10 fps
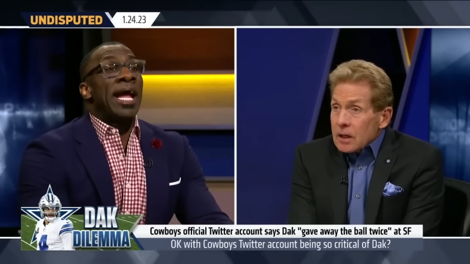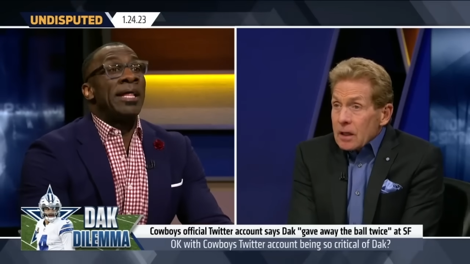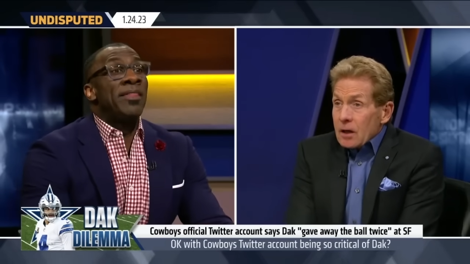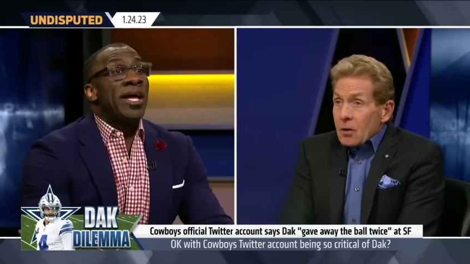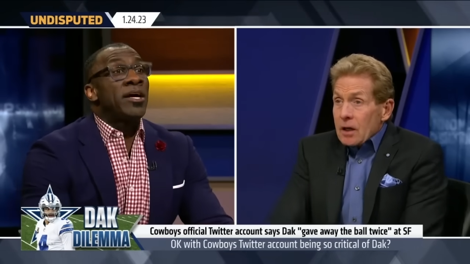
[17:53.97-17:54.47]

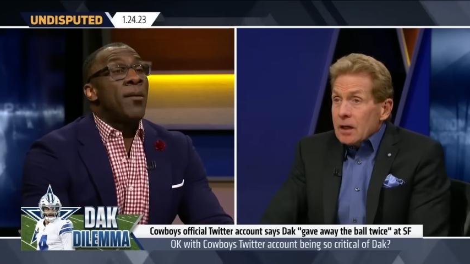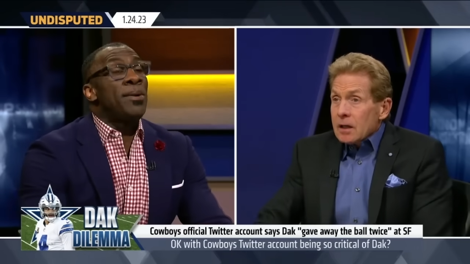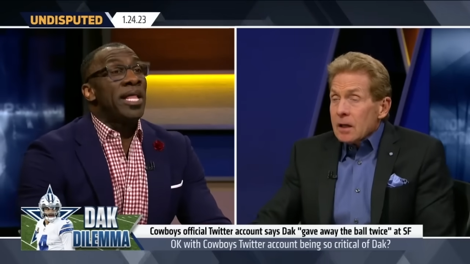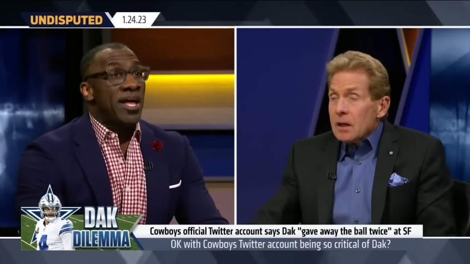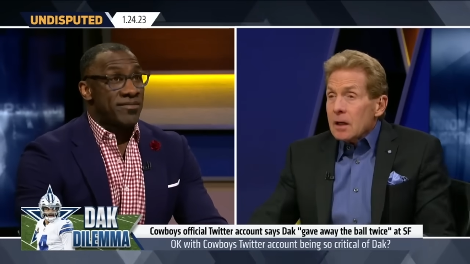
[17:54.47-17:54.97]
Speaker 1: And then okay? come
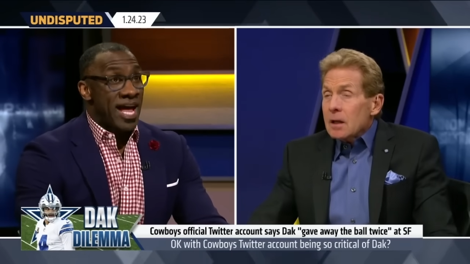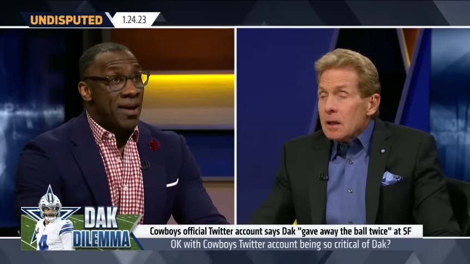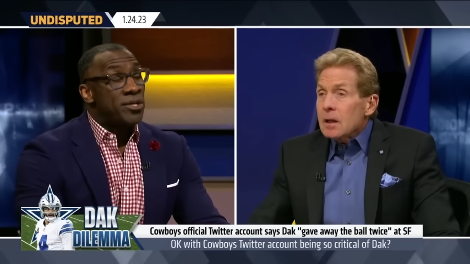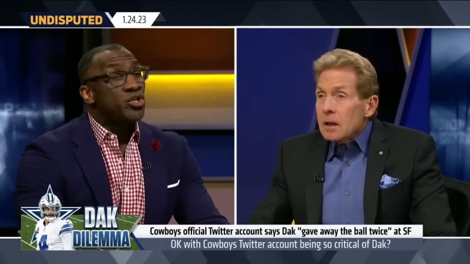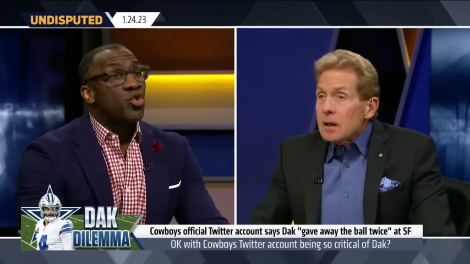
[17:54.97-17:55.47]
playoff
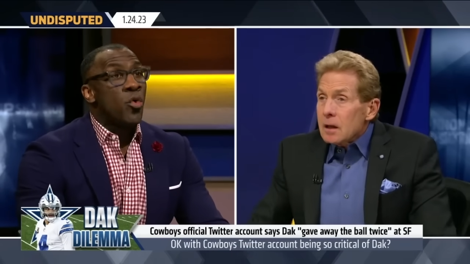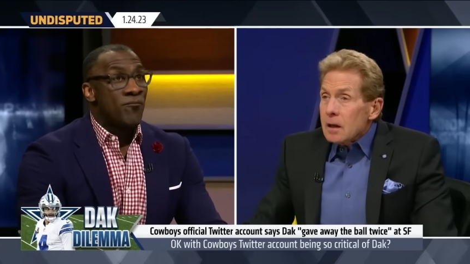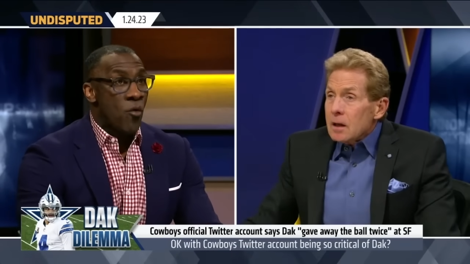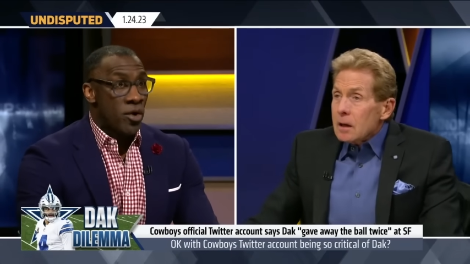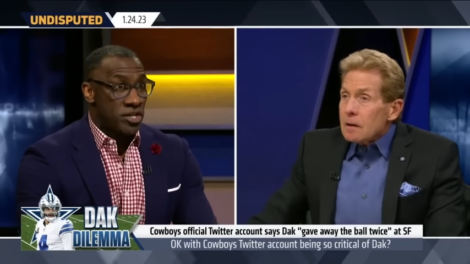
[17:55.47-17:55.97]
time, he's two and
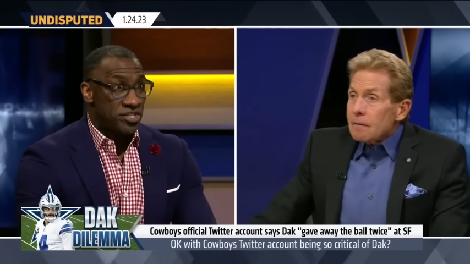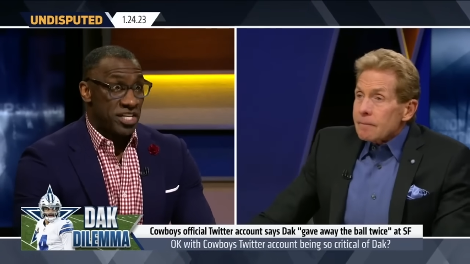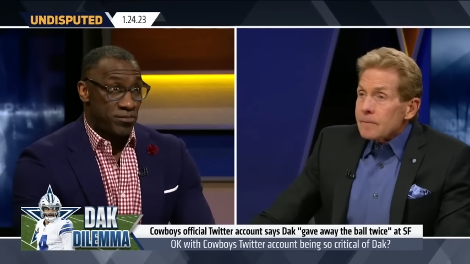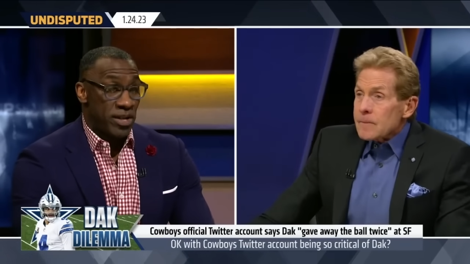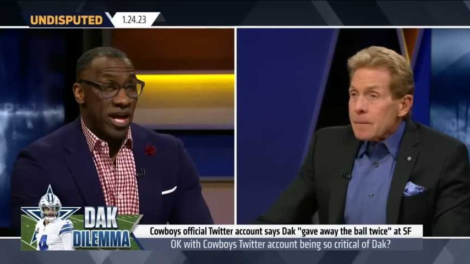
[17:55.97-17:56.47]
four in his
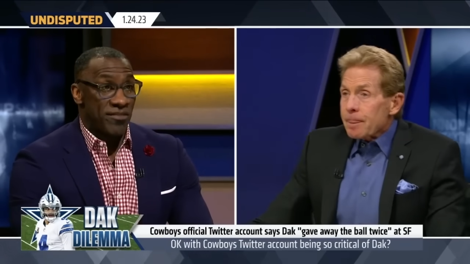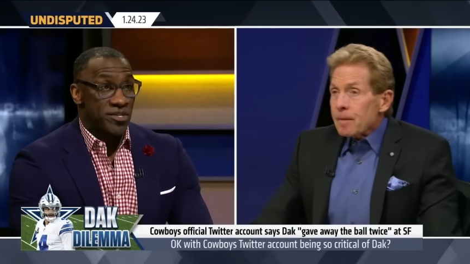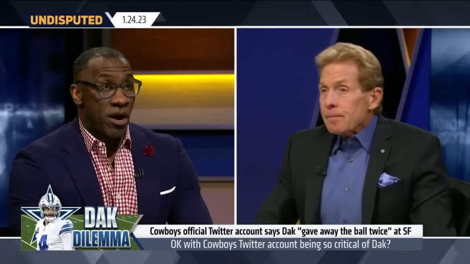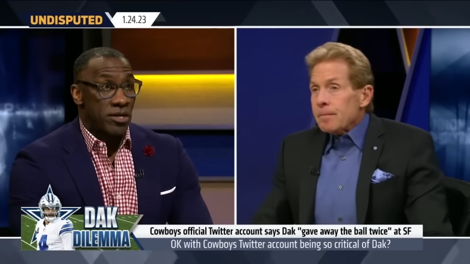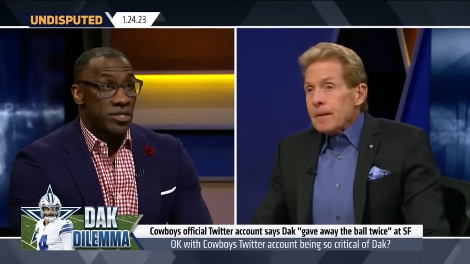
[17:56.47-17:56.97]
six playoff
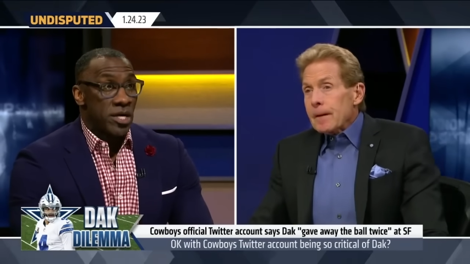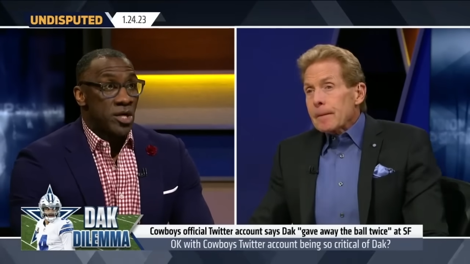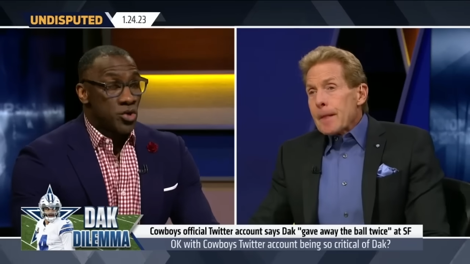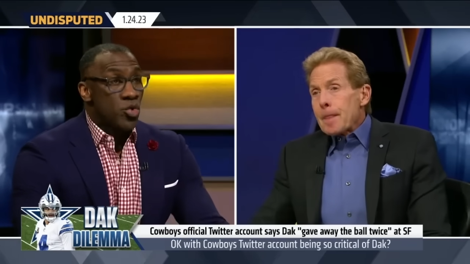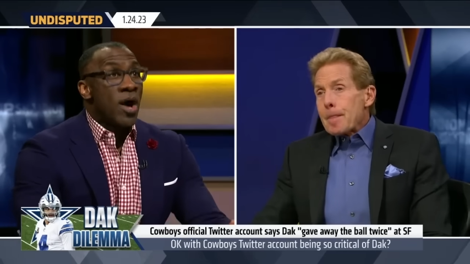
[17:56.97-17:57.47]
starts. Yep.
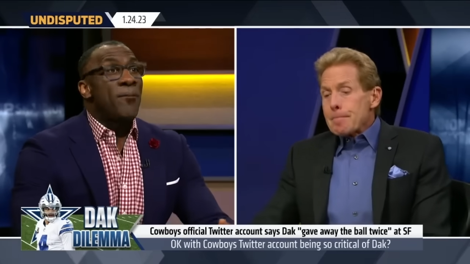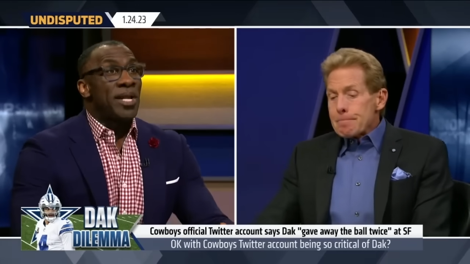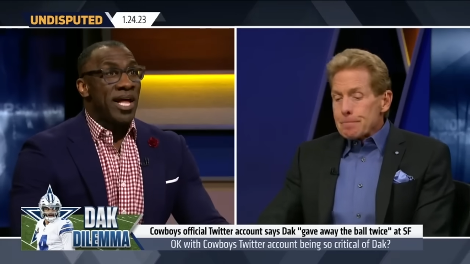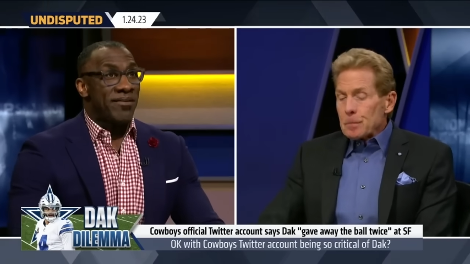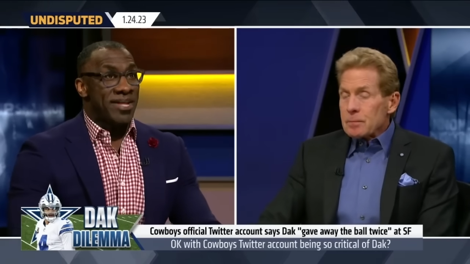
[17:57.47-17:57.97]
So come
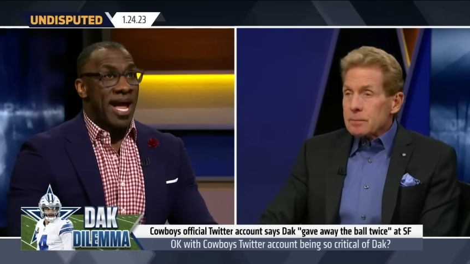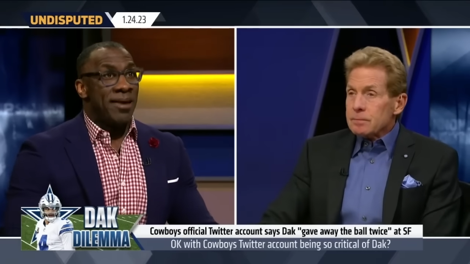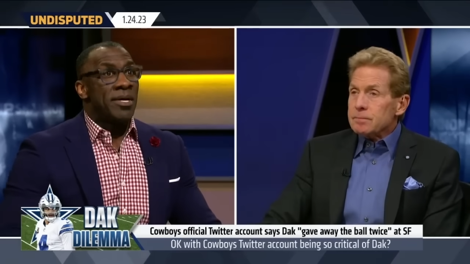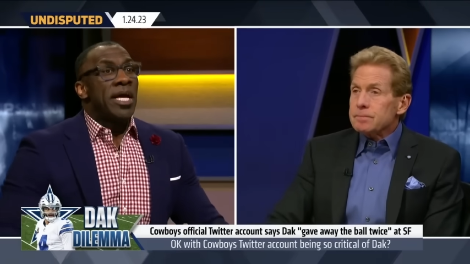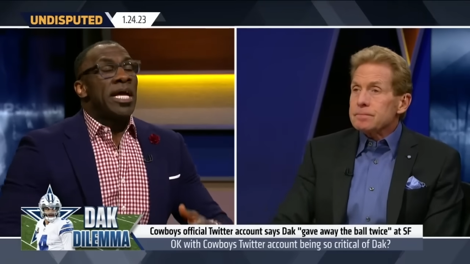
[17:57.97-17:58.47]
playoff
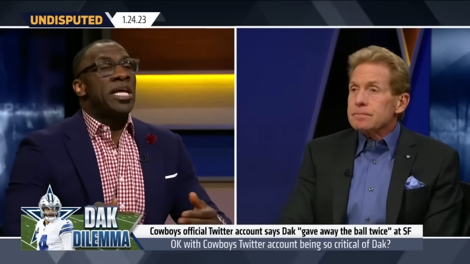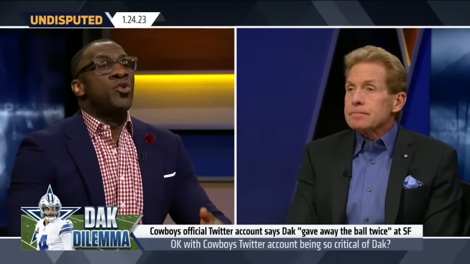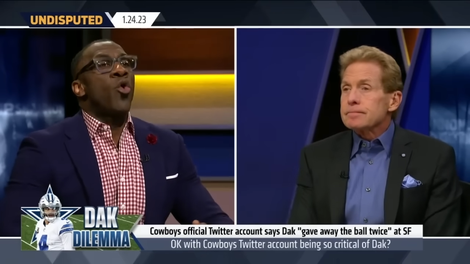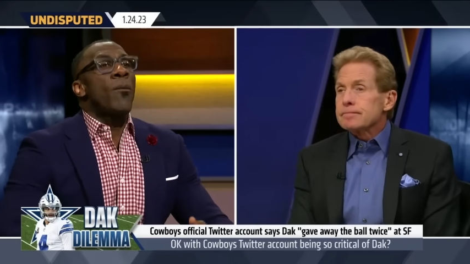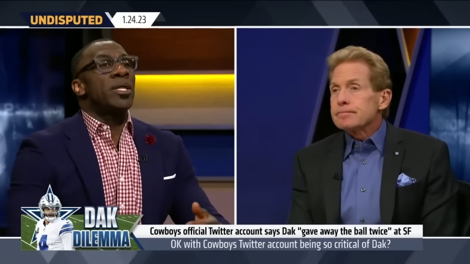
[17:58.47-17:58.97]
time, he
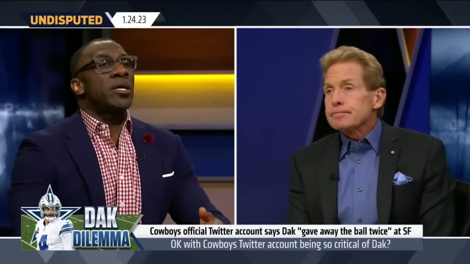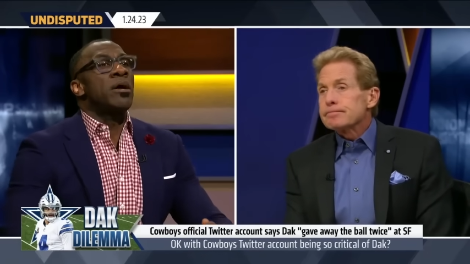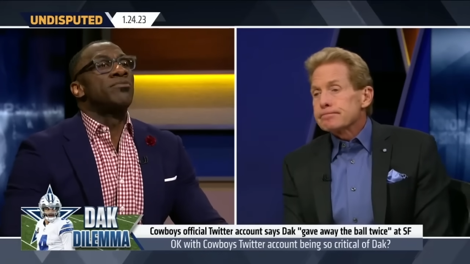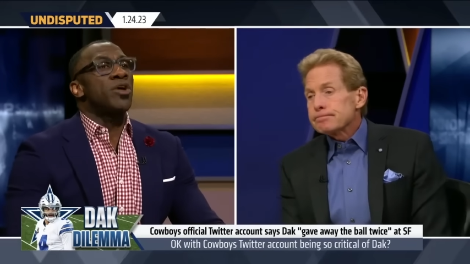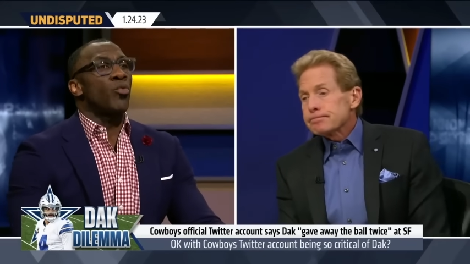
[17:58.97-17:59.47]
normally
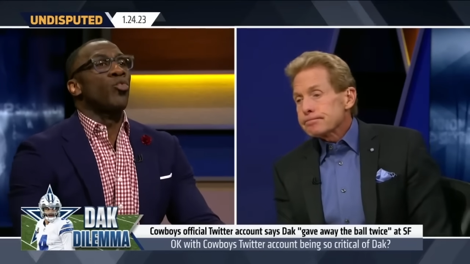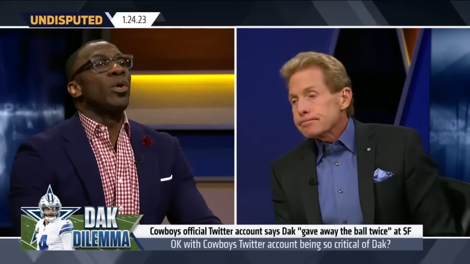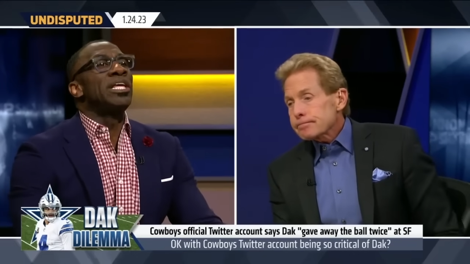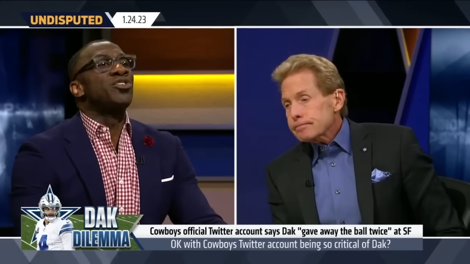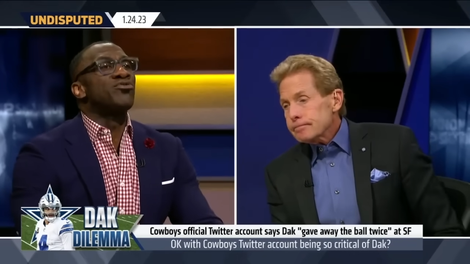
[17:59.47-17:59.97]
comes up
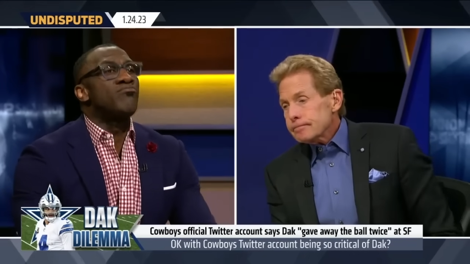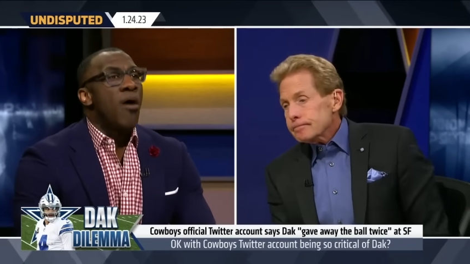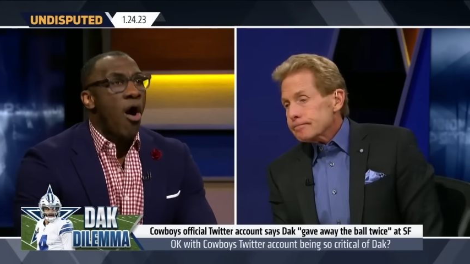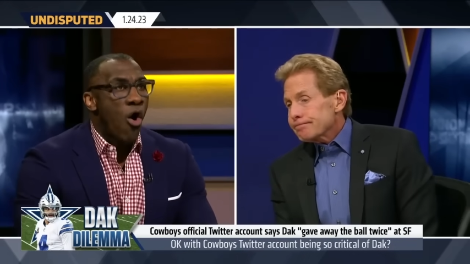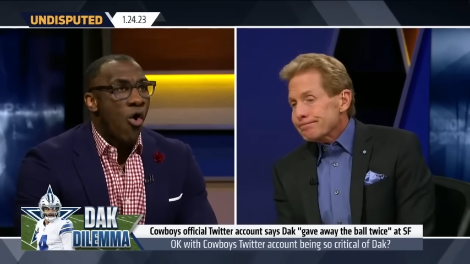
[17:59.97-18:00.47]
really
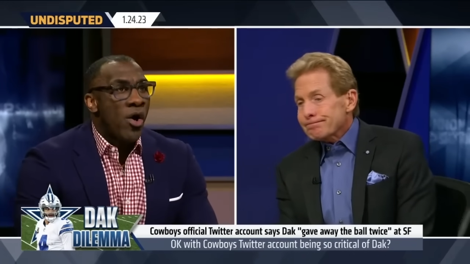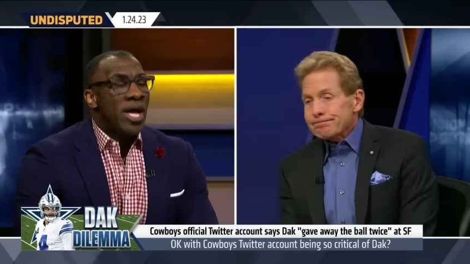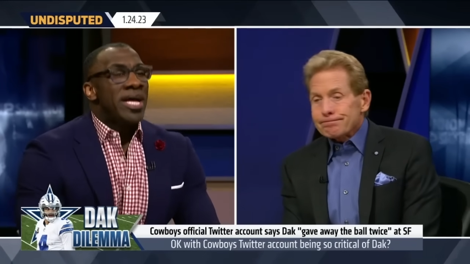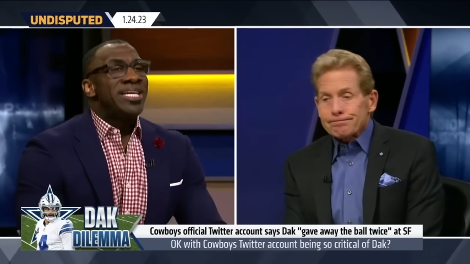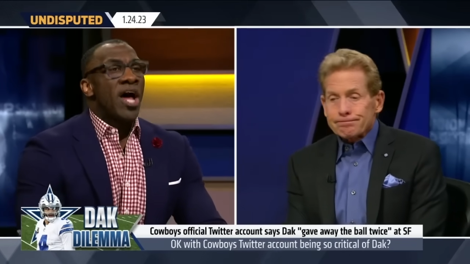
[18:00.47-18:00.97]
small.
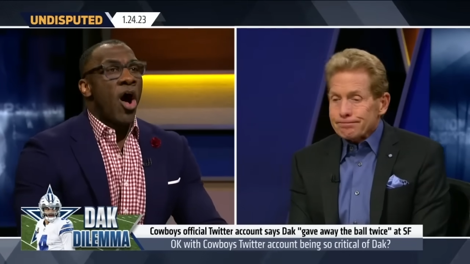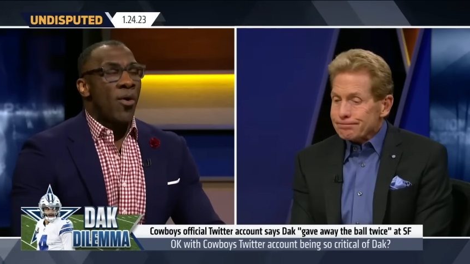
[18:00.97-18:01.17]
He all,